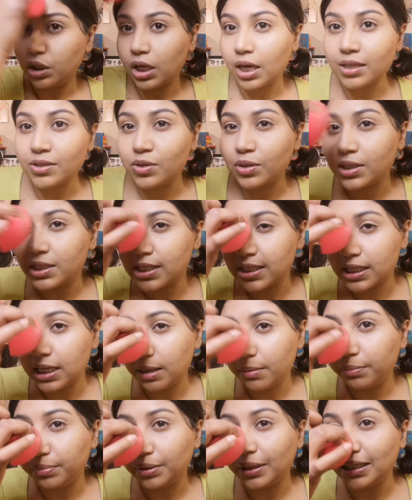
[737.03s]
As you can see,
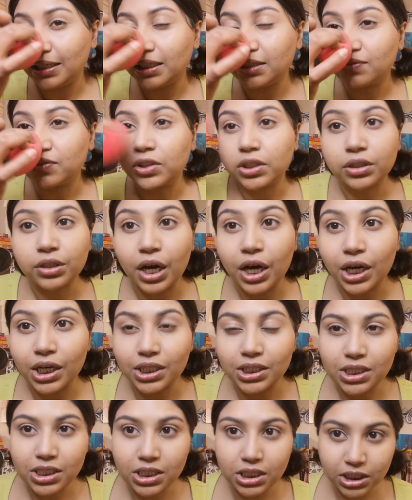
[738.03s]
I'm blending for the
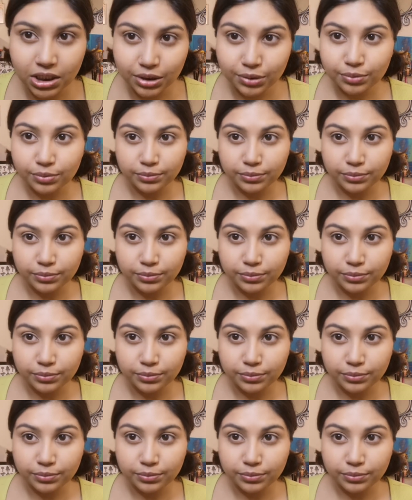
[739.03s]
gods.